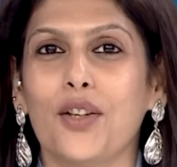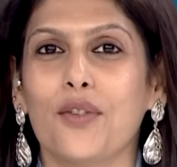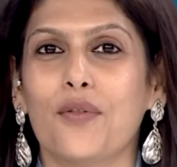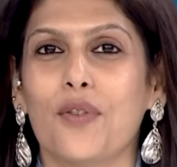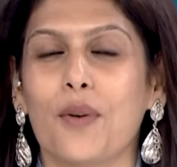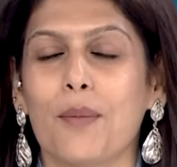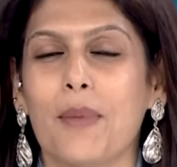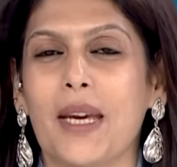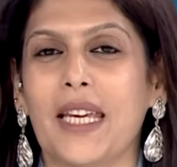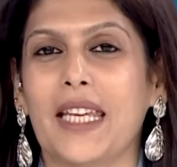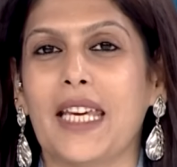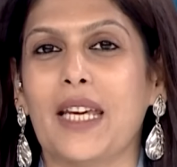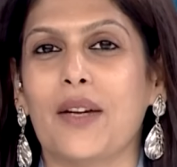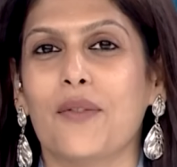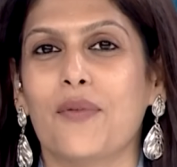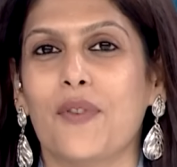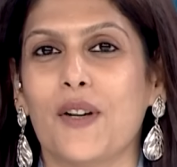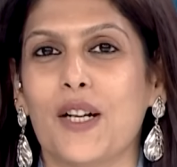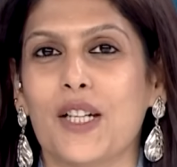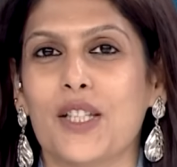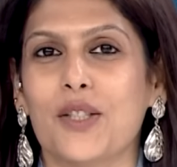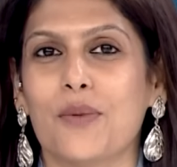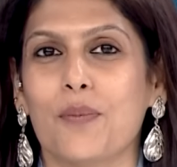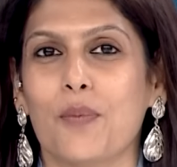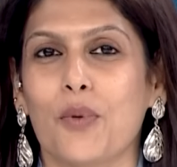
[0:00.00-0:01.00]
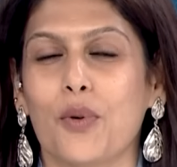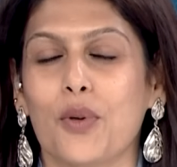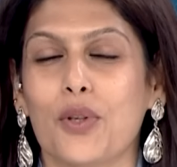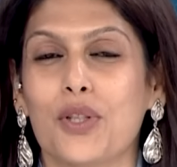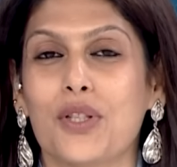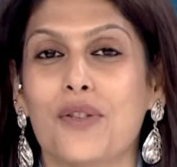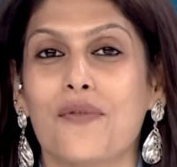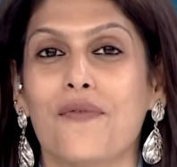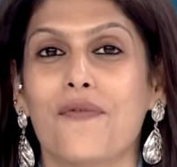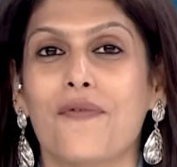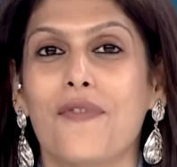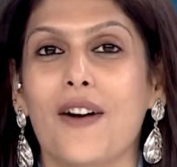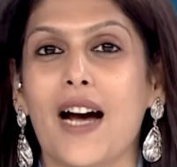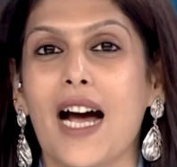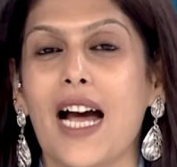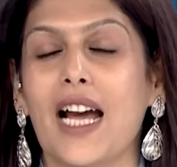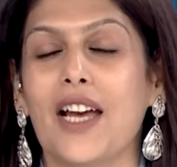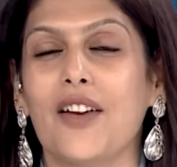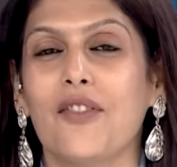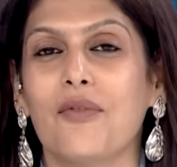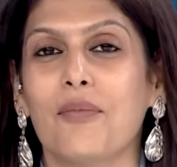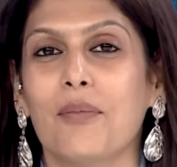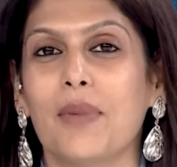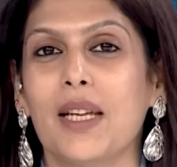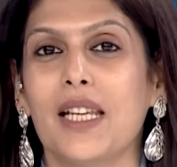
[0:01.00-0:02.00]
you for making Firstpost
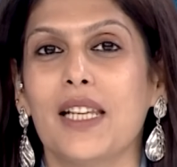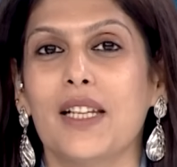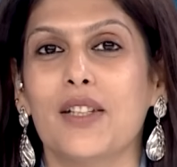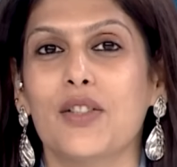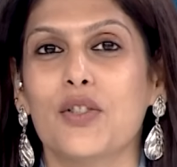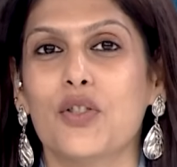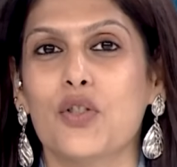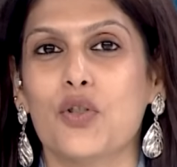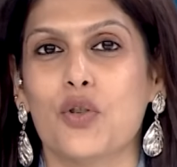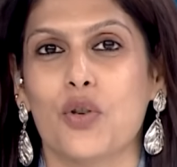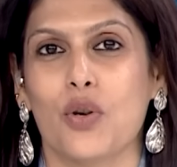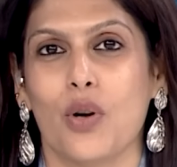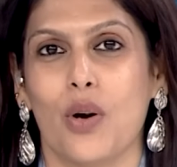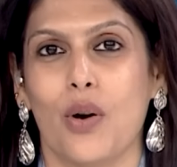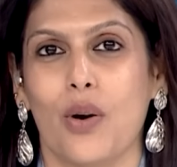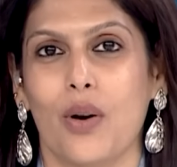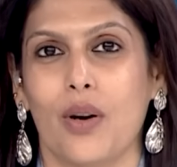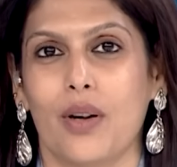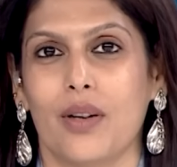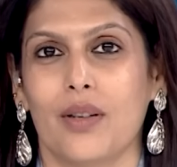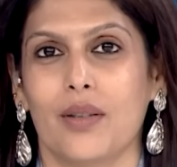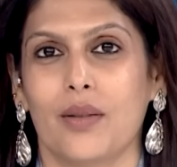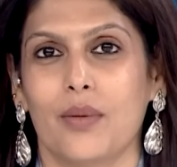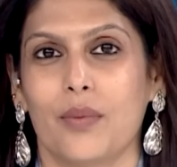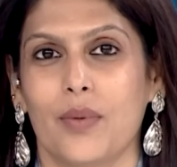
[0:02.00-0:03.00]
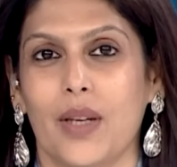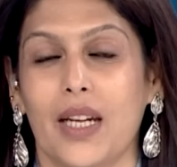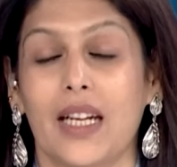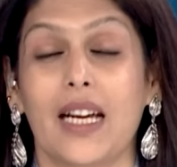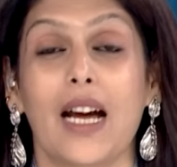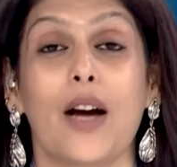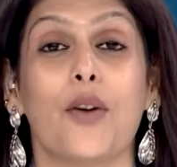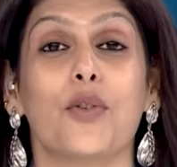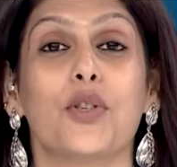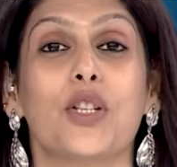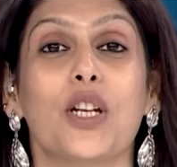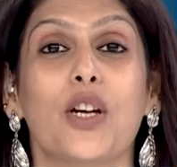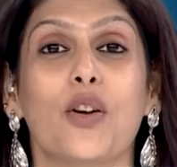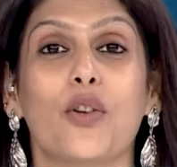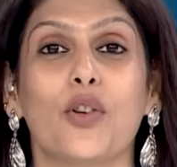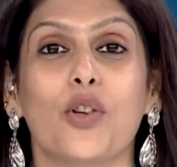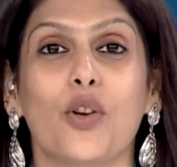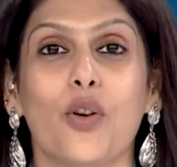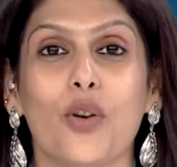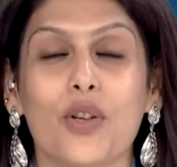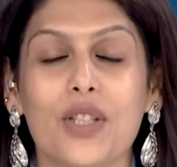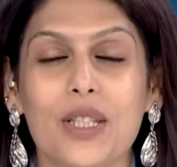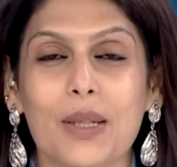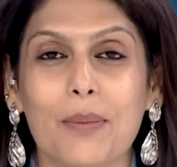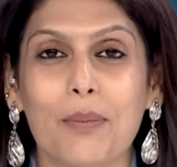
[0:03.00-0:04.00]
5 million strong. We're counting on
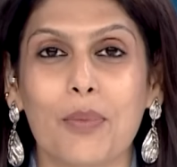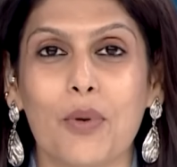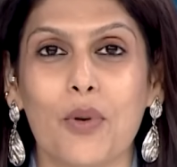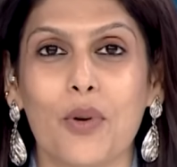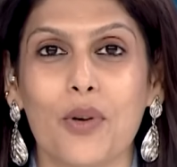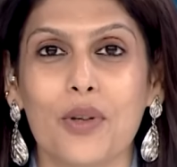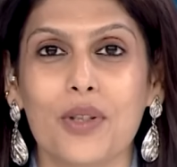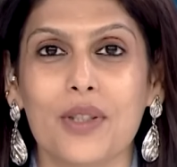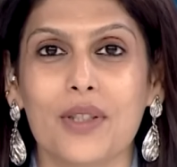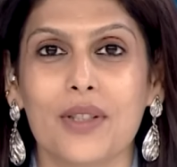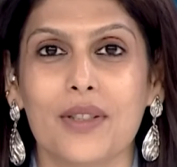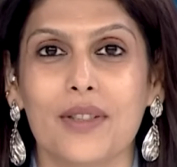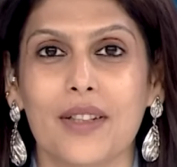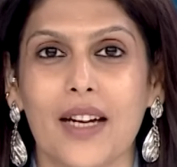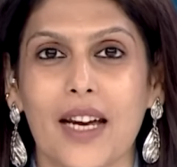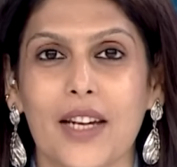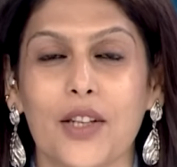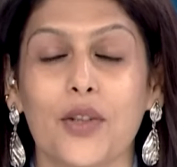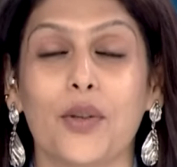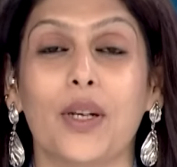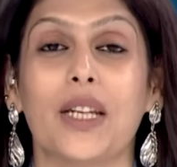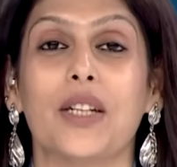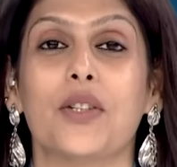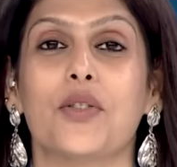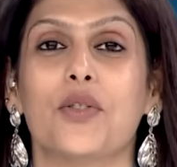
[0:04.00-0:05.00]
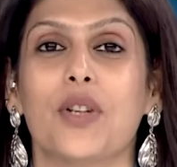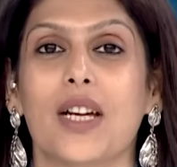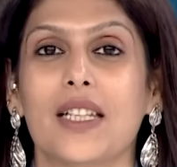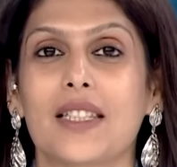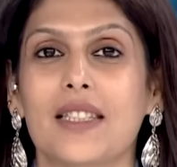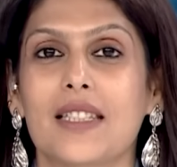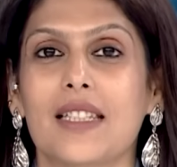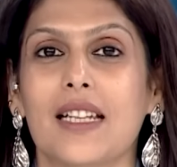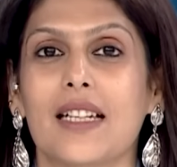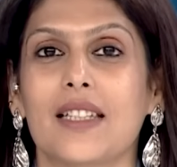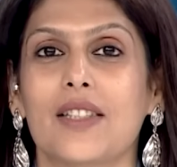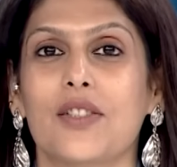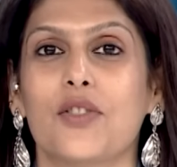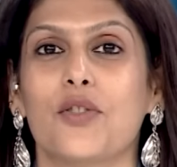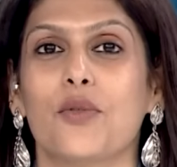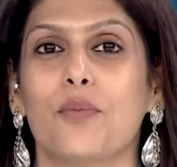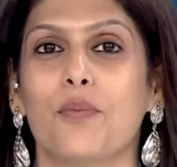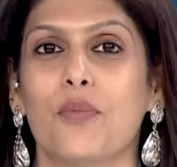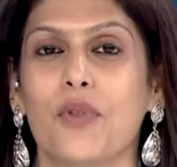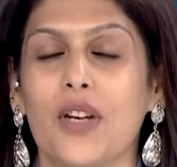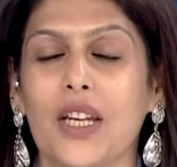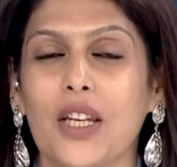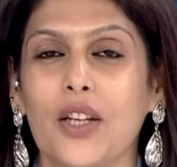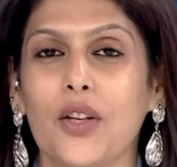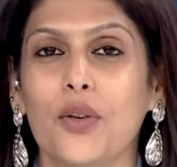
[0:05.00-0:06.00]
your support and you can trust us to
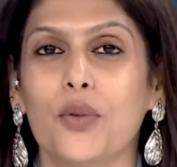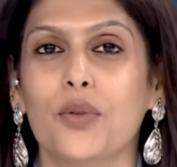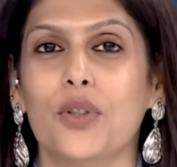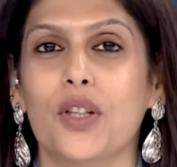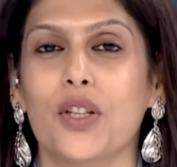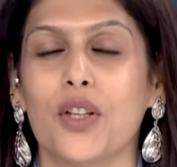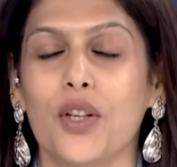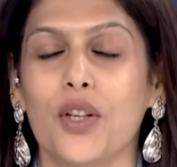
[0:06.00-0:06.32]
bring you the